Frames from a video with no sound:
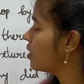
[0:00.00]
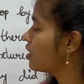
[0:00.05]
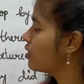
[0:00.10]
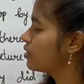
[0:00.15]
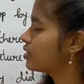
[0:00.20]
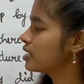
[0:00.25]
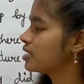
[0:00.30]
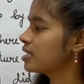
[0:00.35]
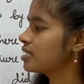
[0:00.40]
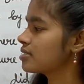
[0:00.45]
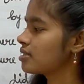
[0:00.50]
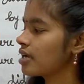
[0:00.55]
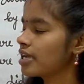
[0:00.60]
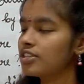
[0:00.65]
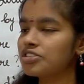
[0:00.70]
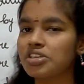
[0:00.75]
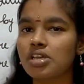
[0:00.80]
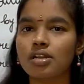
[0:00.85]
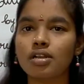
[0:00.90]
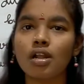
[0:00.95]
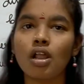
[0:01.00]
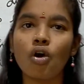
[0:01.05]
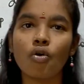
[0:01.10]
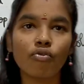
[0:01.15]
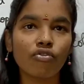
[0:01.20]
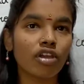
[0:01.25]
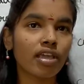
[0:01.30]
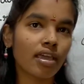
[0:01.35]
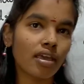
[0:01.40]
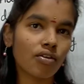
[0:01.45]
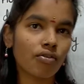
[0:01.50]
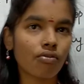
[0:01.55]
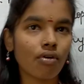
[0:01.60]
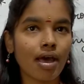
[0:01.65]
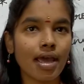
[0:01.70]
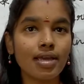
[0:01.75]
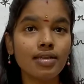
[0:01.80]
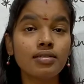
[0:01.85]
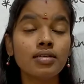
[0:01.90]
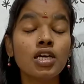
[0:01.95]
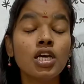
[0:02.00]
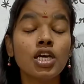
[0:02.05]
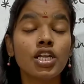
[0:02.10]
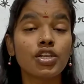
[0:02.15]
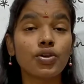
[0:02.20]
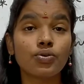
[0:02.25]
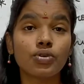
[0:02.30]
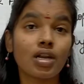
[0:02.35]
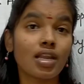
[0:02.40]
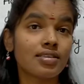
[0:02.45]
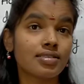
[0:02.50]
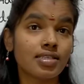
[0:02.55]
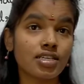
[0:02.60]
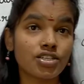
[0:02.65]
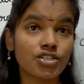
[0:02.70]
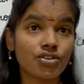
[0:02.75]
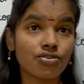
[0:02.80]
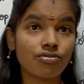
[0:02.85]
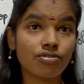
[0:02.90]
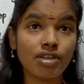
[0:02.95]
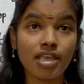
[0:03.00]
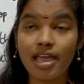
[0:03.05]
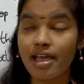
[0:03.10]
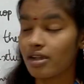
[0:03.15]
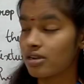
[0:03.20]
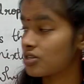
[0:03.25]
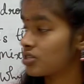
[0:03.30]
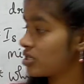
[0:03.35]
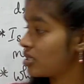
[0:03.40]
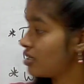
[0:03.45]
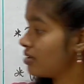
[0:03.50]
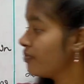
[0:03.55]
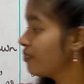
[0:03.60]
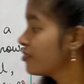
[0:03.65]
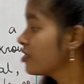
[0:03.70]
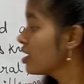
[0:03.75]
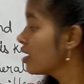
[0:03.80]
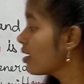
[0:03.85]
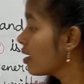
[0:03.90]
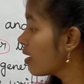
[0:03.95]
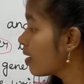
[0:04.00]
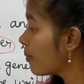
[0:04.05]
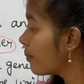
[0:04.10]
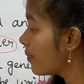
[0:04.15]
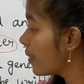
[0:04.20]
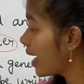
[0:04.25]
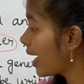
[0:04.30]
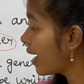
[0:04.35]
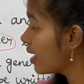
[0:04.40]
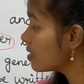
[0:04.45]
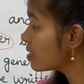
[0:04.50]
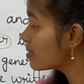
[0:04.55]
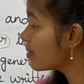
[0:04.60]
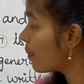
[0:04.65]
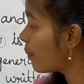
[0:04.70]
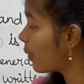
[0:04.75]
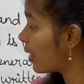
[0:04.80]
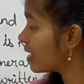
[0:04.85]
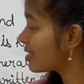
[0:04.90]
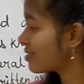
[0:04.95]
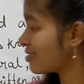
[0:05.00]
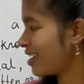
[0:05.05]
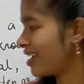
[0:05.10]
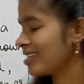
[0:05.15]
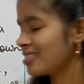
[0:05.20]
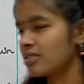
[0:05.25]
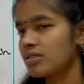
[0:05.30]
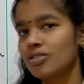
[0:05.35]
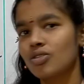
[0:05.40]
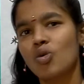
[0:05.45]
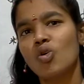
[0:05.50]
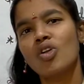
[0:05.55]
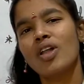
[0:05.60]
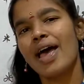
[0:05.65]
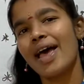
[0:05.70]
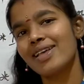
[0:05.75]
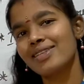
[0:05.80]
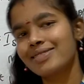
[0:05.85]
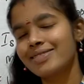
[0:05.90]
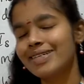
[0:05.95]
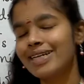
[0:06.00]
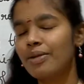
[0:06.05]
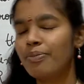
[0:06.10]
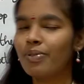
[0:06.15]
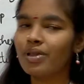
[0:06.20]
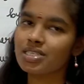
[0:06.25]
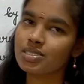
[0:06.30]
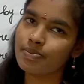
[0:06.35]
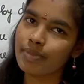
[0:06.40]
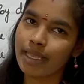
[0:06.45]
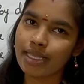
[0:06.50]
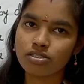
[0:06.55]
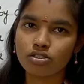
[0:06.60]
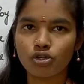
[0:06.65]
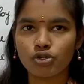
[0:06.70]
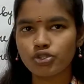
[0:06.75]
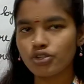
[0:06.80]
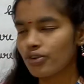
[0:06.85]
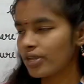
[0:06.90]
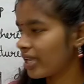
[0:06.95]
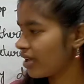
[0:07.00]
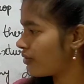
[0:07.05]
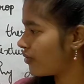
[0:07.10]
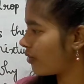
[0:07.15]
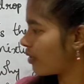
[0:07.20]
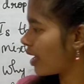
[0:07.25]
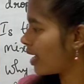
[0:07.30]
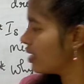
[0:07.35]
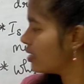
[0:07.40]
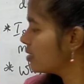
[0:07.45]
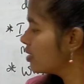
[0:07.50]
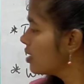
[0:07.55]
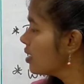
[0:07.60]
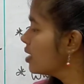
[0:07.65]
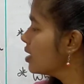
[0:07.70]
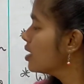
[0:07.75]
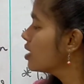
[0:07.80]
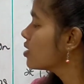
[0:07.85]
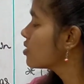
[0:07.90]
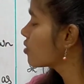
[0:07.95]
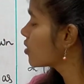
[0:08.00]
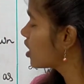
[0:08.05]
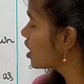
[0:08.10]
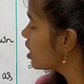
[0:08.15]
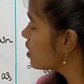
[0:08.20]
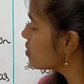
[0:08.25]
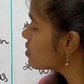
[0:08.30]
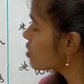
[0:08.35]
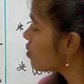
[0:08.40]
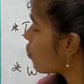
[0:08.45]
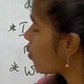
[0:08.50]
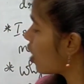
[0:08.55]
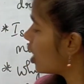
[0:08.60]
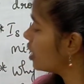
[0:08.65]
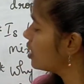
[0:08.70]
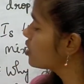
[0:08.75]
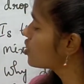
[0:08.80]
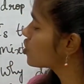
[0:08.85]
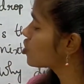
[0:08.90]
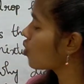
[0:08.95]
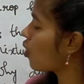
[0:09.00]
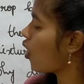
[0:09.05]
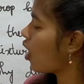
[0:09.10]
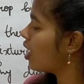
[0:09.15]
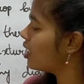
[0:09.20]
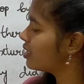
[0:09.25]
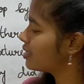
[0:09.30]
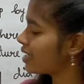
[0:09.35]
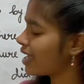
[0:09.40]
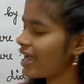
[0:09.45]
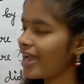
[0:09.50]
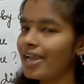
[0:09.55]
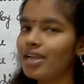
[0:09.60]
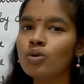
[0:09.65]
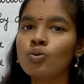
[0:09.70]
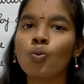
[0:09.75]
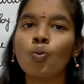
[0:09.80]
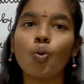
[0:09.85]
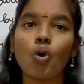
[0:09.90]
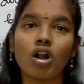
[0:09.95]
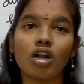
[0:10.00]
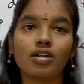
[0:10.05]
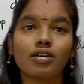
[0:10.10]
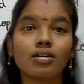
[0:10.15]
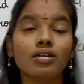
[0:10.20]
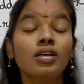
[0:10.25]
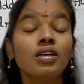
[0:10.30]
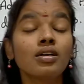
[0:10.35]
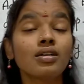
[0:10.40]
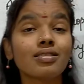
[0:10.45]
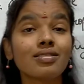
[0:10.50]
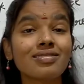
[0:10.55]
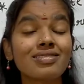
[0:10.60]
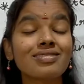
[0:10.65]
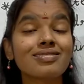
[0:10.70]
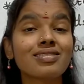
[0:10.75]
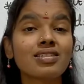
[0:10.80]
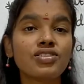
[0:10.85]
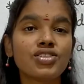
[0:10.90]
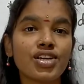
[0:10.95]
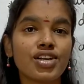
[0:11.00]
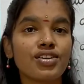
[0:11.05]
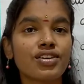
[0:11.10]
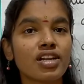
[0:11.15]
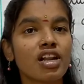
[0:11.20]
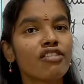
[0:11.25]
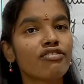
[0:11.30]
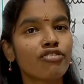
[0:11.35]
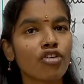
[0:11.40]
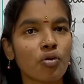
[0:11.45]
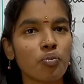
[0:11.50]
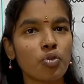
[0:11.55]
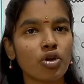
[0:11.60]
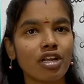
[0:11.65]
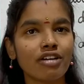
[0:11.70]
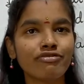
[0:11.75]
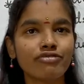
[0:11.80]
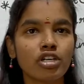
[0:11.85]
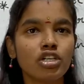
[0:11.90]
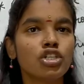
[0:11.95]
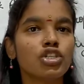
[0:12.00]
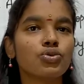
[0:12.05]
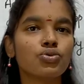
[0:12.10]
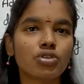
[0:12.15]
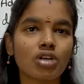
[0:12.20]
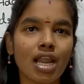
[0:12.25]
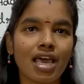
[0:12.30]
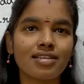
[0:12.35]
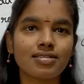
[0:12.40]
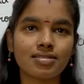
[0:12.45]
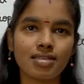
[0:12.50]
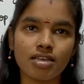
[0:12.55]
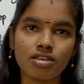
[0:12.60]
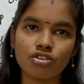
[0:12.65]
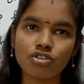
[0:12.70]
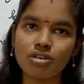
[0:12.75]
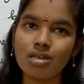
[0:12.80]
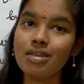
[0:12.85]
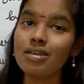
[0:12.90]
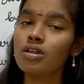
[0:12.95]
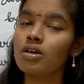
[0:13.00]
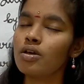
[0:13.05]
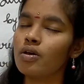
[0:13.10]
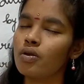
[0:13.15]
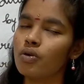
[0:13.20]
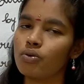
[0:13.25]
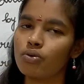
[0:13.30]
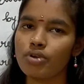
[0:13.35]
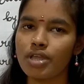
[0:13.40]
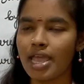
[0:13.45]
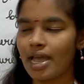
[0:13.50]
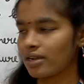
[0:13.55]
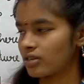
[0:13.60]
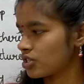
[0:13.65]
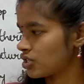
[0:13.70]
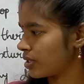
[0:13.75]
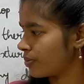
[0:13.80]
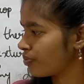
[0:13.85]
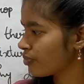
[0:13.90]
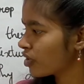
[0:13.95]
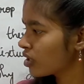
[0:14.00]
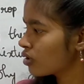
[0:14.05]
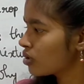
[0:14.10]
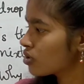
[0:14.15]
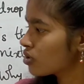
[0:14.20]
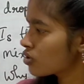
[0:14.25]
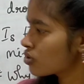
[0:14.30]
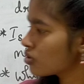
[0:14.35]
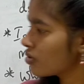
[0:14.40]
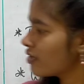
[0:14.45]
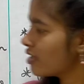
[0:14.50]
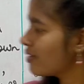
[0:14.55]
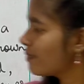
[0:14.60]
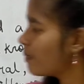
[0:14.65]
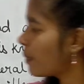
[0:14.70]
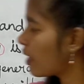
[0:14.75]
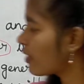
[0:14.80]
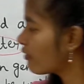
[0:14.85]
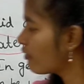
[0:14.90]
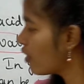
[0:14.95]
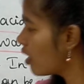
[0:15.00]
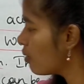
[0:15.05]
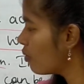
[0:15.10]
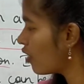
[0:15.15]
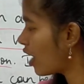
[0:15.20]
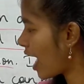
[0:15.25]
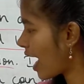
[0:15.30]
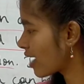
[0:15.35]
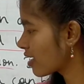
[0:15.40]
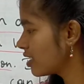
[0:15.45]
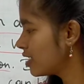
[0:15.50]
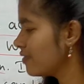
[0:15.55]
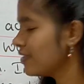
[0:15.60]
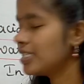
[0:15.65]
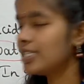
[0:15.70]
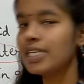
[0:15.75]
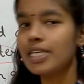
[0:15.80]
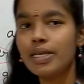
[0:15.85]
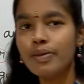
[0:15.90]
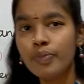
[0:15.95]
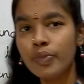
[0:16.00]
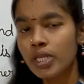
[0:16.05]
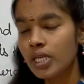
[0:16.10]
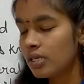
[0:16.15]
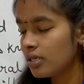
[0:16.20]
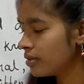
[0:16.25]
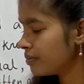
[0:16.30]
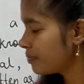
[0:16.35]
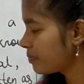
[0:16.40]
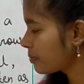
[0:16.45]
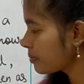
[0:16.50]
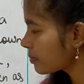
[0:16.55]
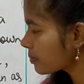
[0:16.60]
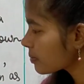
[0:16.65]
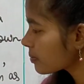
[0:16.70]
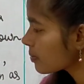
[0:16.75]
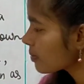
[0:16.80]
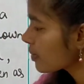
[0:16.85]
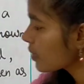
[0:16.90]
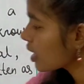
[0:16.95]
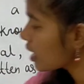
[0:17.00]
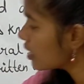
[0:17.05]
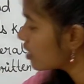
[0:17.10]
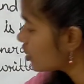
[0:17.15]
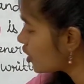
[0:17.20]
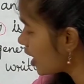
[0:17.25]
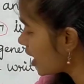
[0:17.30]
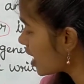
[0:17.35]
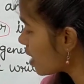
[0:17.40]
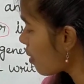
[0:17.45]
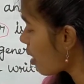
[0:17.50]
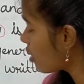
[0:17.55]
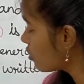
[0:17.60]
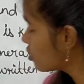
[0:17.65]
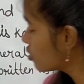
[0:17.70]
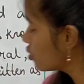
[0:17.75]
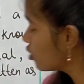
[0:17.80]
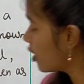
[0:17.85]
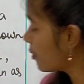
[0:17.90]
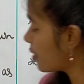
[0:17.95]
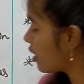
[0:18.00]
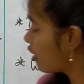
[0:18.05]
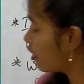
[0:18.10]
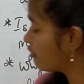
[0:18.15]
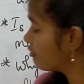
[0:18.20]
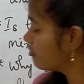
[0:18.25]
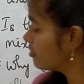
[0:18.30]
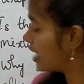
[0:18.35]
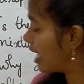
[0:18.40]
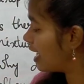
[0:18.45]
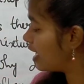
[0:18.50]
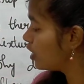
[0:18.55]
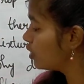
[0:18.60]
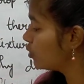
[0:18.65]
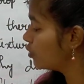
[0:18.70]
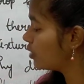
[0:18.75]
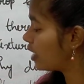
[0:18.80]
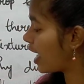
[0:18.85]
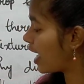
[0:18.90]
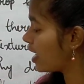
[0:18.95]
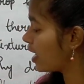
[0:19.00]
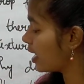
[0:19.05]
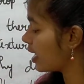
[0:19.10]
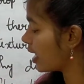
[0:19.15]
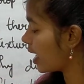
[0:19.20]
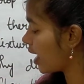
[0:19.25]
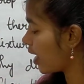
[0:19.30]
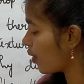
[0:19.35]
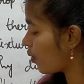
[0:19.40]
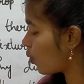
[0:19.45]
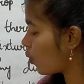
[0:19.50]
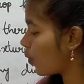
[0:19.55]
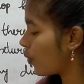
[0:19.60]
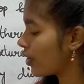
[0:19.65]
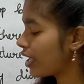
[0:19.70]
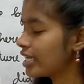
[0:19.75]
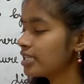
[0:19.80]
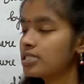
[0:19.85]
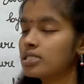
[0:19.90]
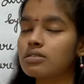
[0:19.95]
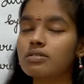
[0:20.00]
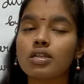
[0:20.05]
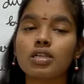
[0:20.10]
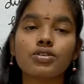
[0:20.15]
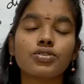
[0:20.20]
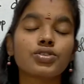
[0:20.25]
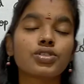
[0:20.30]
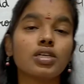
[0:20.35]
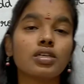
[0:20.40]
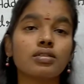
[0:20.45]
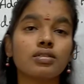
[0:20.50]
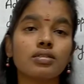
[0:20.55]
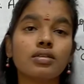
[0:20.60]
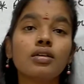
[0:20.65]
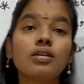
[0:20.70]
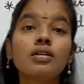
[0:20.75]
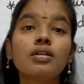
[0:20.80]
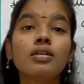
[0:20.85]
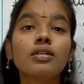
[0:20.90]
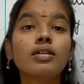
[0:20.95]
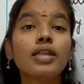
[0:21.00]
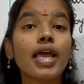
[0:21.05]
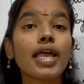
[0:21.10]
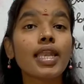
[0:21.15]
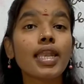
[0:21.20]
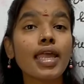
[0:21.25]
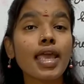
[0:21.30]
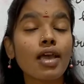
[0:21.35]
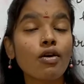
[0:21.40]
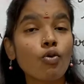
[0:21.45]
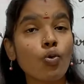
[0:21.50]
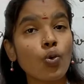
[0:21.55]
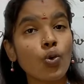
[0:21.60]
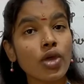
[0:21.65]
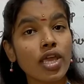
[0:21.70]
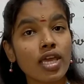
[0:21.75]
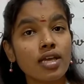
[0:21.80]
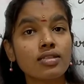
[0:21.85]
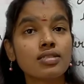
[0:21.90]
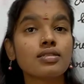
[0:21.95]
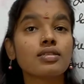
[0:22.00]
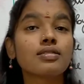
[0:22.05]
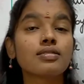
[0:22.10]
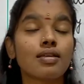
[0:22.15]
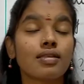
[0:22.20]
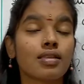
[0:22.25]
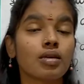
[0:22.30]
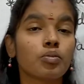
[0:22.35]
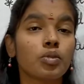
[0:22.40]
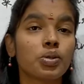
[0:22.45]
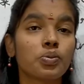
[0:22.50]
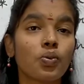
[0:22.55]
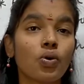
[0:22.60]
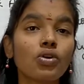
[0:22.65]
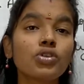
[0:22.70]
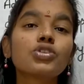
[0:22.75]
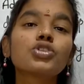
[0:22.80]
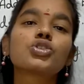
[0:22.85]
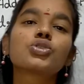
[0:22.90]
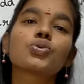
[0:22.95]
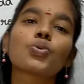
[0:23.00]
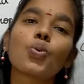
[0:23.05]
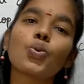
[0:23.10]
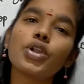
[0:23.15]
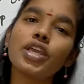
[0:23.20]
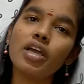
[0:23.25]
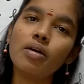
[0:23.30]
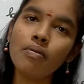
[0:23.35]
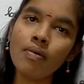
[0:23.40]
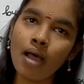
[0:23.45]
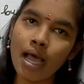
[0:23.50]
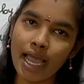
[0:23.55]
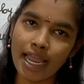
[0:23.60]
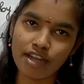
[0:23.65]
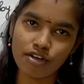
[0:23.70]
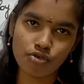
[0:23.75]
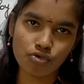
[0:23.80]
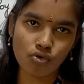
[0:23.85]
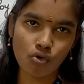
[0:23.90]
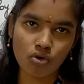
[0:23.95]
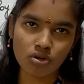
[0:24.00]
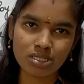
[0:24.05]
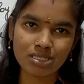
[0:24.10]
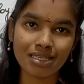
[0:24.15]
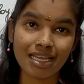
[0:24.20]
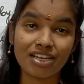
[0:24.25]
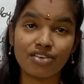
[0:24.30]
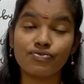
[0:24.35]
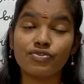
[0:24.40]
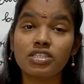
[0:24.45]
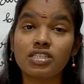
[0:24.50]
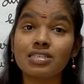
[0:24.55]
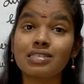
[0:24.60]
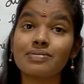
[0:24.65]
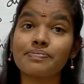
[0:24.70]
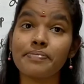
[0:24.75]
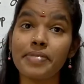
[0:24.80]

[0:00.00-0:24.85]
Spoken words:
be written as, in general, how we can write neutralization reaction, base plus acid, or acid plus base also you can write. So gives what? Salt and water. This is the general formula for neutralization reaction. So we will perform an activity. Take about 2 ml of dilute NaOH solution. NaOH is nothing but what? Sodium hydroxide, which is